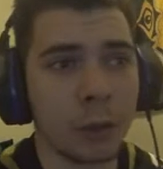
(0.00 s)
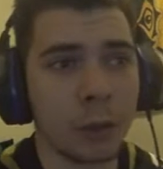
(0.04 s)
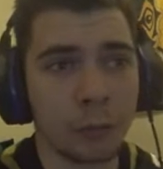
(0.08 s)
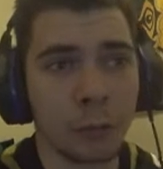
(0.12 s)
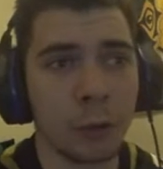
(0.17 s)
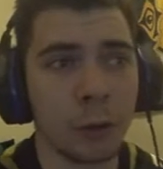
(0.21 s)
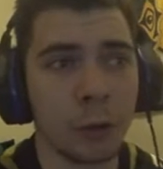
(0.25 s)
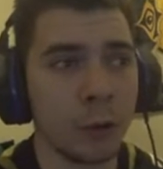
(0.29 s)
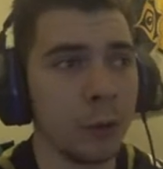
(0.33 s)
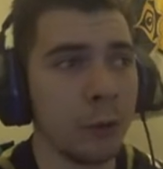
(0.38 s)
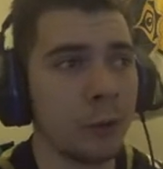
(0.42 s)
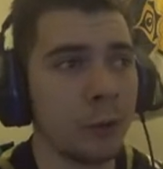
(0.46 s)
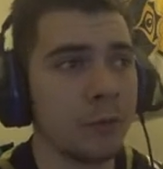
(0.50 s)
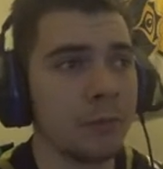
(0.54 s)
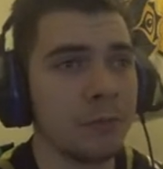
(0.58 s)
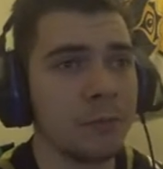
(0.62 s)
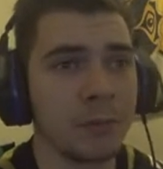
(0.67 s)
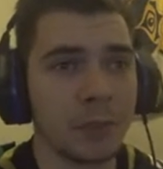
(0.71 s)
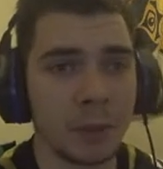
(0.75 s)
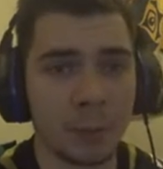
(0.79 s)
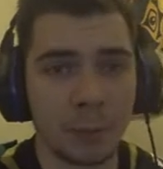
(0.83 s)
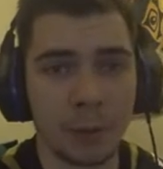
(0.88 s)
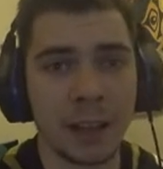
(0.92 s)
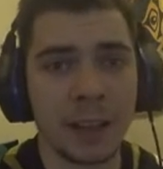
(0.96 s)
through
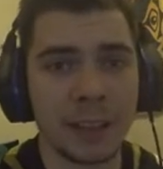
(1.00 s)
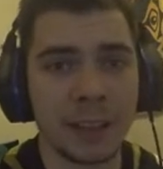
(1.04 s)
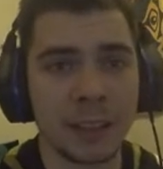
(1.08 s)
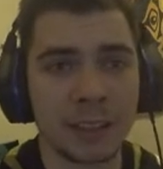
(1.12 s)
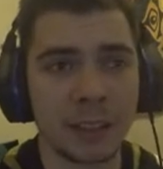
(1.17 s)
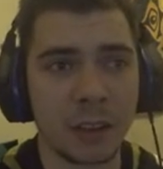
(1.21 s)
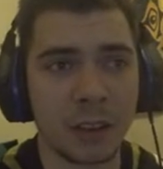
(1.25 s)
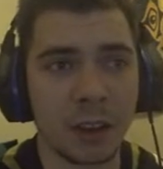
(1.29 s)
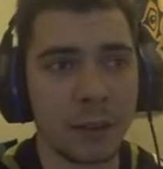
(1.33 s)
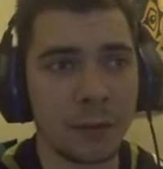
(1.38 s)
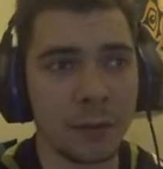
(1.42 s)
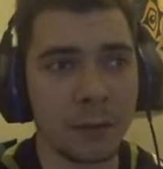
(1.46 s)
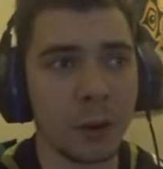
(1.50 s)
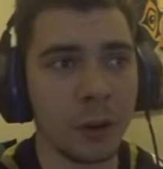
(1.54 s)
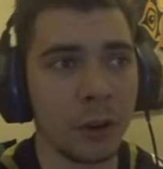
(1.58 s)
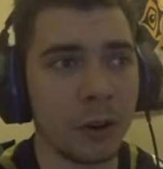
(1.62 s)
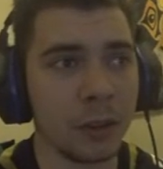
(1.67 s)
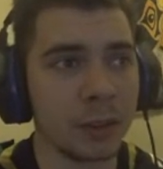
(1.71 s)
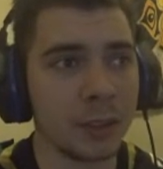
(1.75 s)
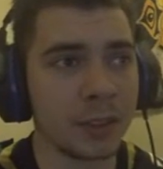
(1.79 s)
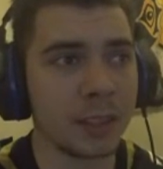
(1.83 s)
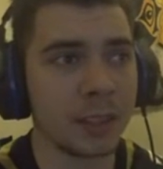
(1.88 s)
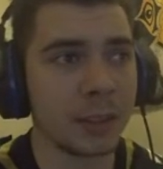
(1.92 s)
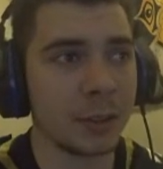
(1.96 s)
the players that I've
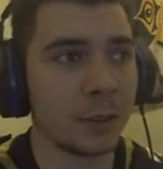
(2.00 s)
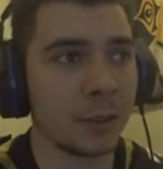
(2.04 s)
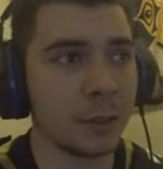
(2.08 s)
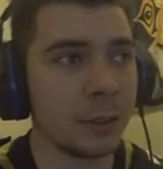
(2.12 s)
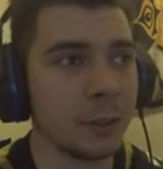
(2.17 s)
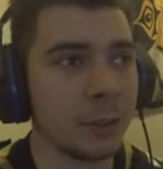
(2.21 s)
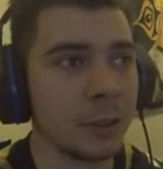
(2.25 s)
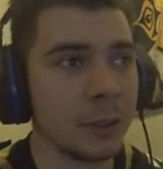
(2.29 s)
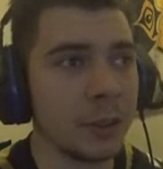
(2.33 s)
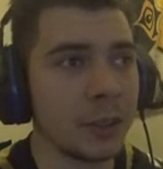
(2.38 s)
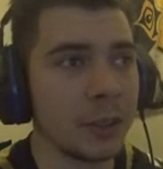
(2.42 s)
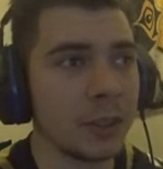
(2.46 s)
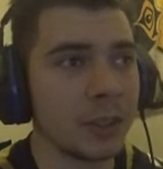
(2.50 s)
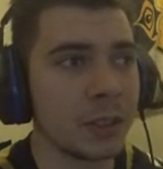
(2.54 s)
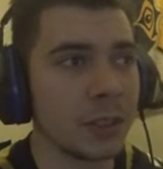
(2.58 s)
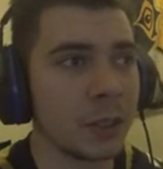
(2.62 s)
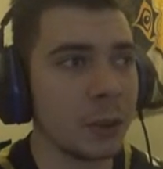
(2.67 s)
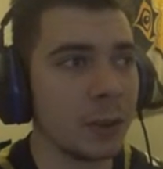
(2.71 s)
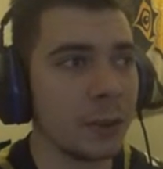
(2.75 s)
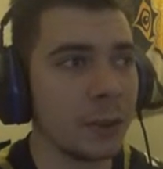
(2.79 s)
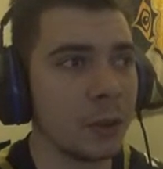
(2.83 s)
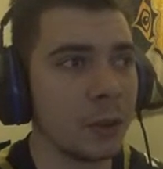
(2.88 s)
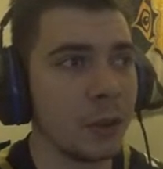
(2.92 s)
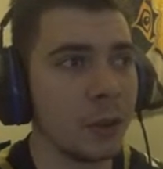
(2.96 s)
got still.
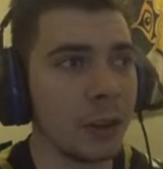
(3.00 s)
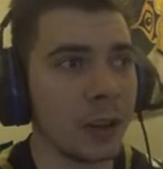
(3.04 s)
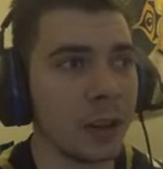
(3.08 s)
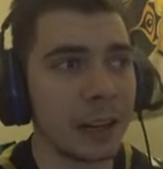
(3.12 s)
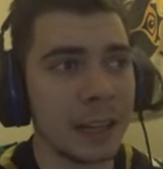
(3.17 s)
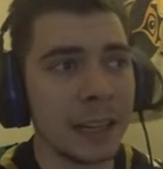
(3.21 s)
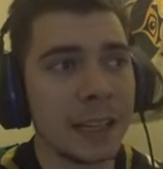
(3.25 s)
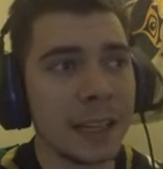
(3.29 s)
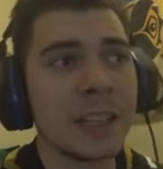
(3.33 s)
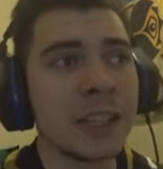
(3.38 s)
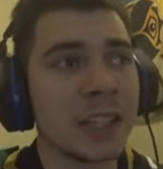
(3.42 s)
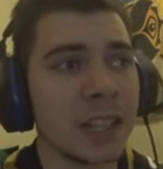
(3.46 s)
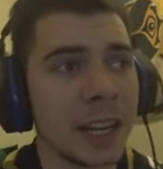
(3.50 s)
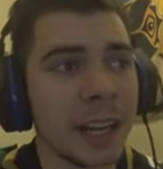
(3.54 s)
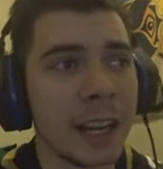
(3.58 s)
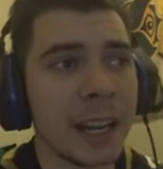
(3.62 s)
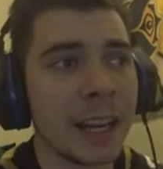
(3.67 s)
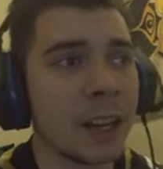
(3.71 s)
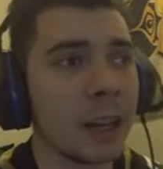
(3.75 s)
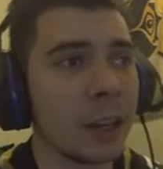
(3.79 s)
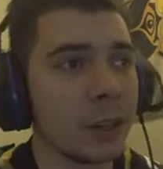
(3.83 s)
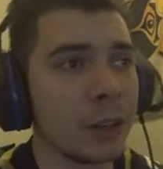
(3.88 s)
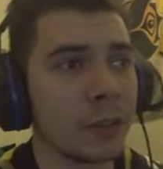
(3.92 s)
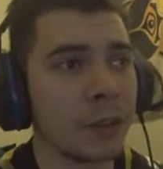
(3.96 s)
So we've got Clichy, he
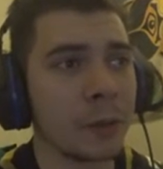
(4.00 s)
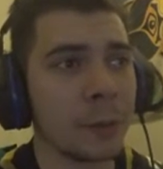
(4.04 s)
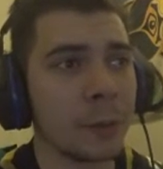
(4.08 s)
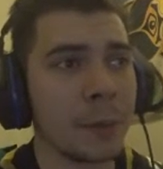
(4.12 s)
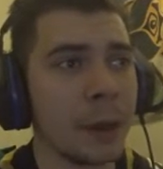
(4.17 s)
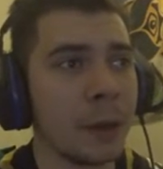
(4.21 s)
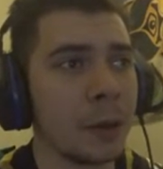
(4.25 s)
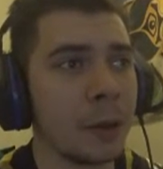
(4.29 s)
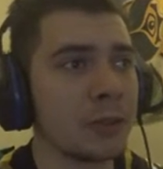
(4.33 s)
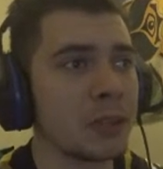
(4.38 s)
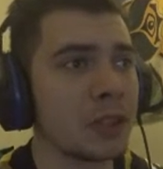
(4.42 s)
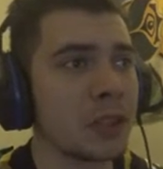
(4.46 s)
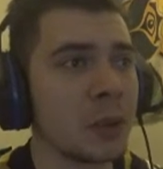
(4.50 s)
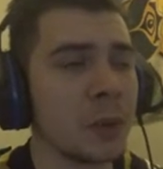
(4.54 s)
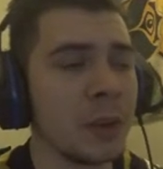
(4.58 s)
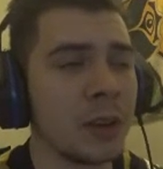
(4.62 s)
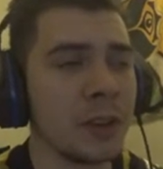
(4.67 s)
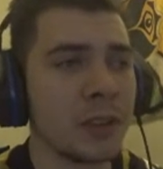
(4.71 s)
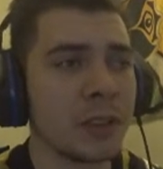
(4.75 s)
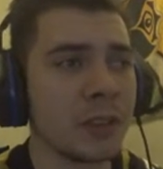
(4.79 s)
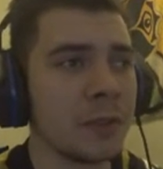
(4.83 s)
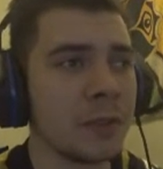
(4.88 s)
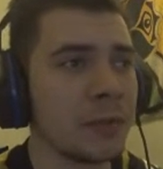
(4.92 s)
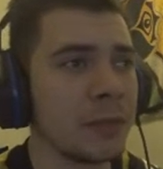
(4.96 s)
goes for about two
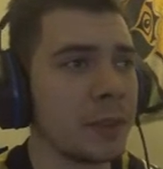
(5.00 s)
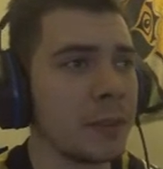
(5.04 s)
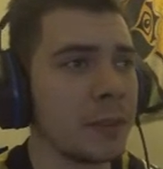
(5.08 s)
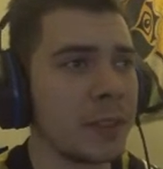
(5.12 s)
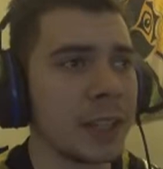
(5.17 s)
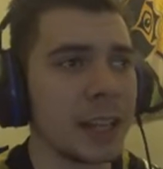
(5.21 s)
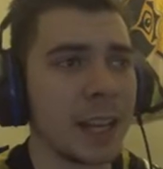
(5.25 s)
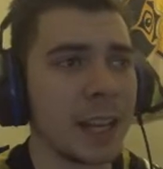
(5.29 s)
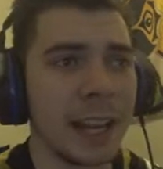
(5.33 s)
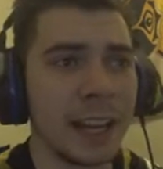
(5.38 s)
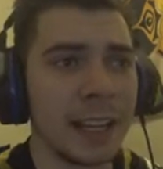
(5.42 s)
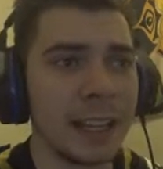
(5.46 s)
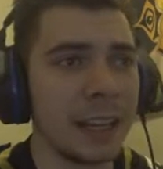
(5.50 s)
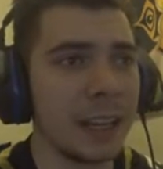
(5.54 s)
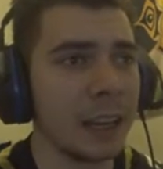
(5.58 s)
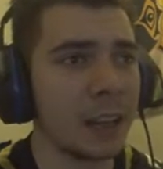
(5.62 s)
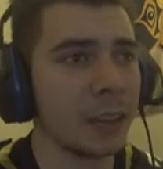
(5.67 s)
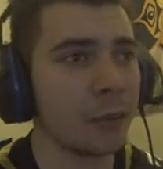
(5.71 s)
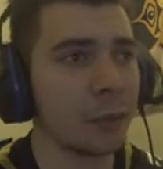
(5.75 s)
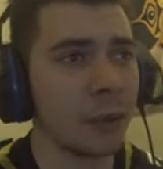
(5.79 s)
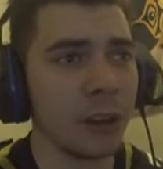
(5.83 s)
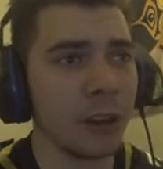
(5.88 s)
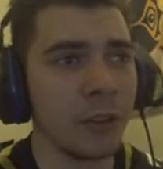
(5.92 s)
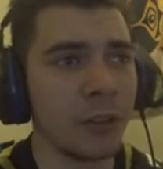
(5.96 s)
hundred fifty K, nearly
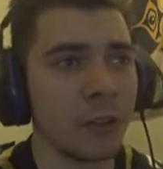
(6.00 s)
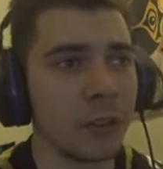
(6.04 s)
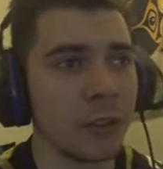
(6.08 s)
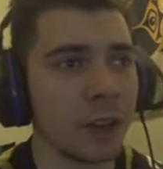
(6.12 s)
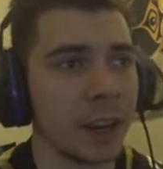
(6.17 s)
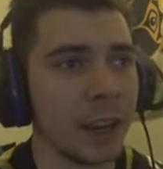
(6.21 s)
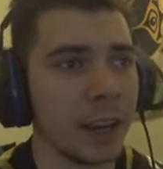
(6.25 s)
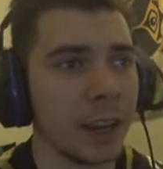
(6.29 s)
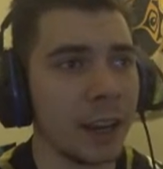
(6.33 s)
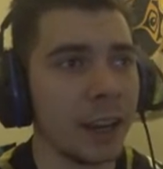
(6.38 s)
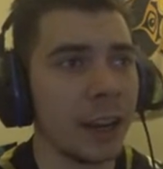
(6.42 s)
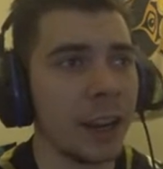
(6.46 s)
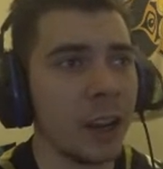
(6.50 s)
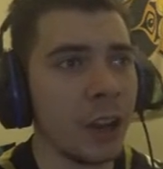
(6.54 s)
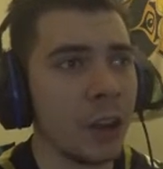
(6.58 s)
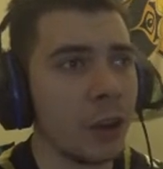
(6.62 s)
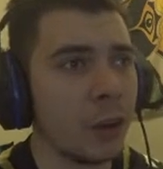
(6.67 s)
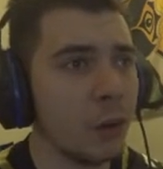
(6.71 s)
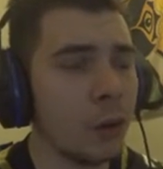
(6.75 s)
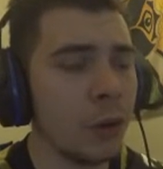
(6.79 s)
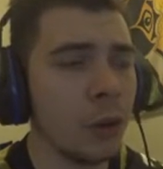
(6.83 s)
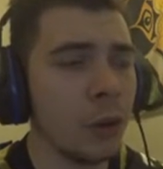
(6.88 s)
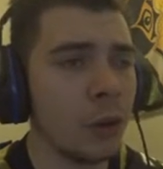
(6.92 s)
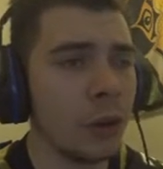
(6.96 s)
three hundred K.
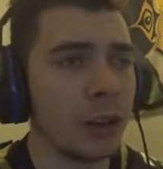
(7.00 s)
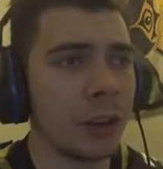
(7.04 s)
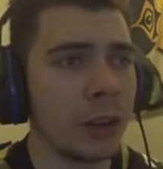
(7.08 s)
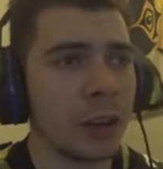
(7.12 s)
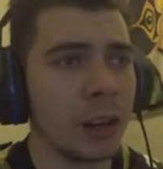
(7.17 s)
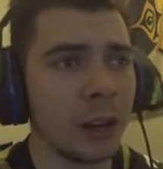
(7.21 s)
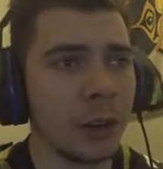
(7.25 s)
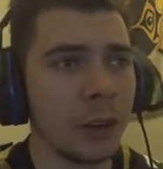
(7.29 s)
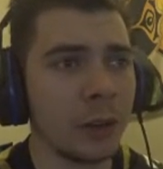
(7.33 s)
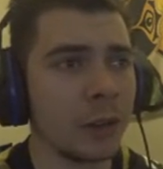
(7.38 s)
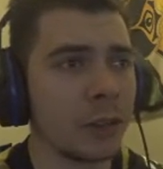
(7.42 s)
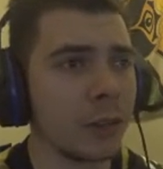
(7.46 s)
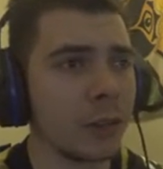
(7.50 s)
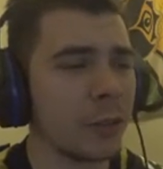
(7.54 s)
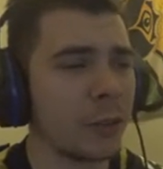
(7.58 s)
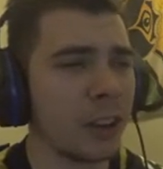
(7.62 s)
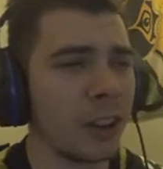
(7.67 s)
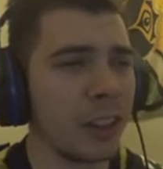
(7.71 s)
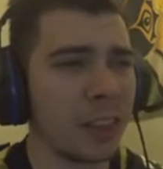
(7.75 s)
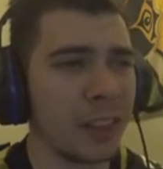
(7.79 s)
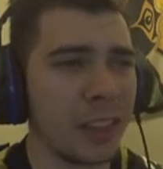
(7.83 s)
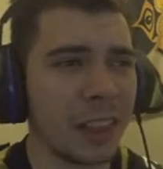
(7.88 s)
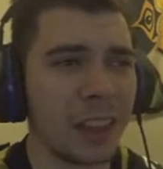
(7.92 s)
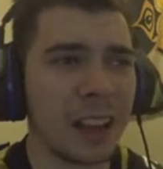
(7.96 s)
Neuer goes for I
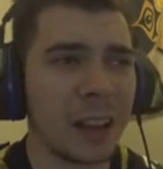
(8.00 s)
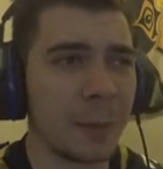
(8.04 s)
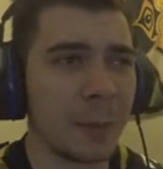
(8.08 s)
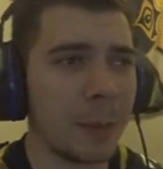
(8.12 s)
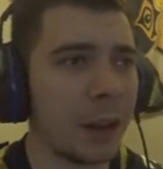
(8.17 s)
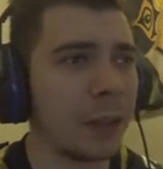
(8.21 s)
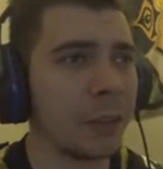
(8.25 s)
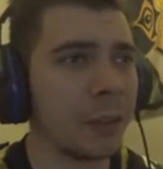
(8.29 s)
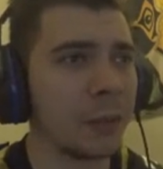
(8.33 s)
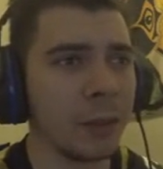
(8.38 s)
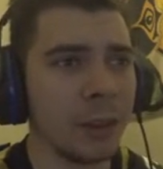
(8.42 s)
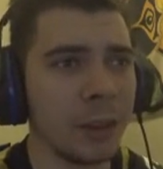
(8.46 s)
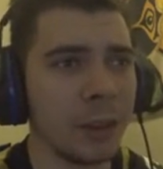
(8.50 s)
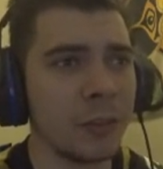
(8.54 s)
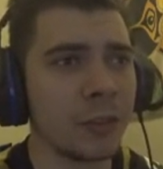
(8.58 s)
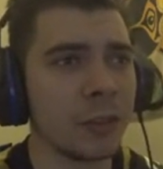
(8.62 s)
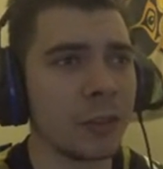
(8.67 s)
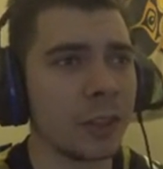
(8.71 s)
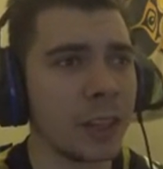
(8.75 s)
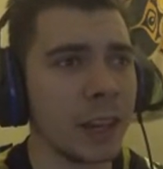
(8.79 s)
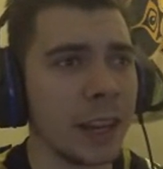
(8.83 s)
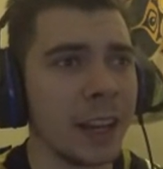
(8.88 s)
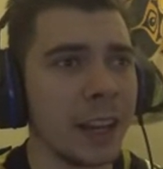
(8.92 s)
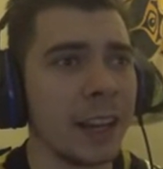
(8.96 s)
think about three
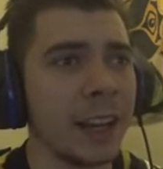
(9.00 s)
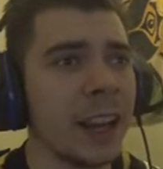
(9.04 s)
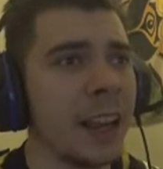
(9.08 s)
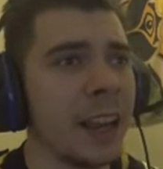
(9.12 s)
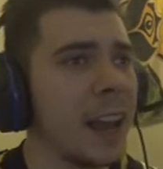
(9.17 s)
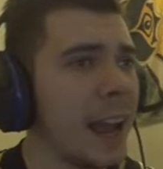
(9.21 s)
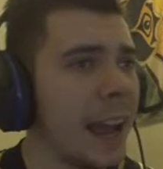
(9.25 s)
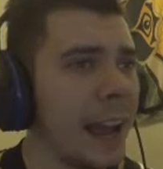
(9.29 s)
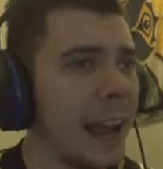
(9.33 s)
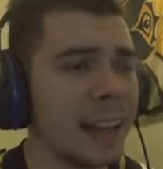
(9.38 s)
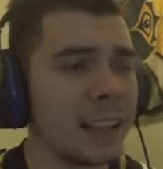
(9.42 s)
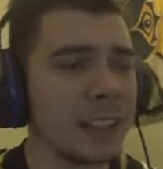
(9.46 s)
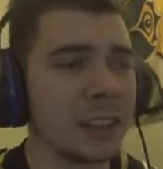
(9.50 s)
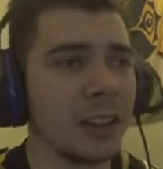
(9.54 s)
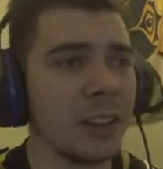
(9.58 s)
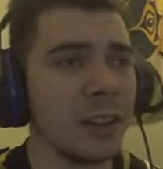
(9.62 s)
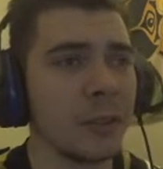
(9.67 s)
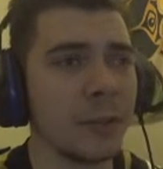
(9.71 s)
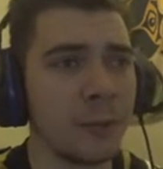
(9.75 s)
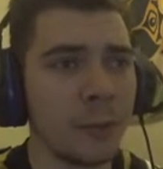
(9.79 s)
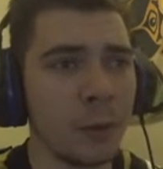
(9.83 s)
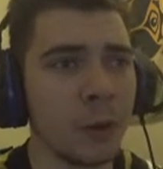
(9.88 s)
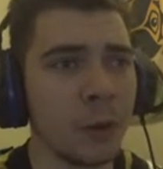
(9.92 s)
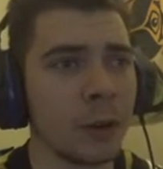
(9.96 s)
hundred K.
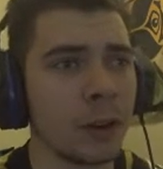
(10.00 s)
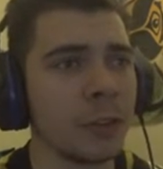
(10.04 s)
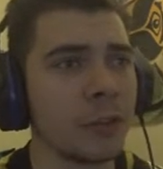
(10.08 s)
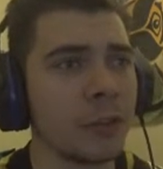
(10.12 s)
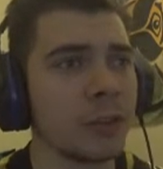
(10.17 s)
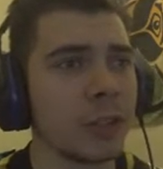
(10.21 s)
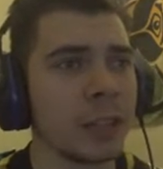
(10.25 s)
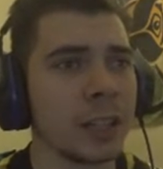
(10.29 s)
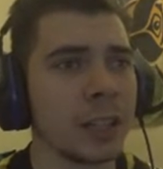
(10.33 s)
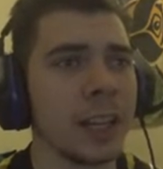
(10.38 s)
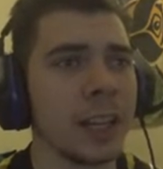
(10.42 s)
Hazard, four hundred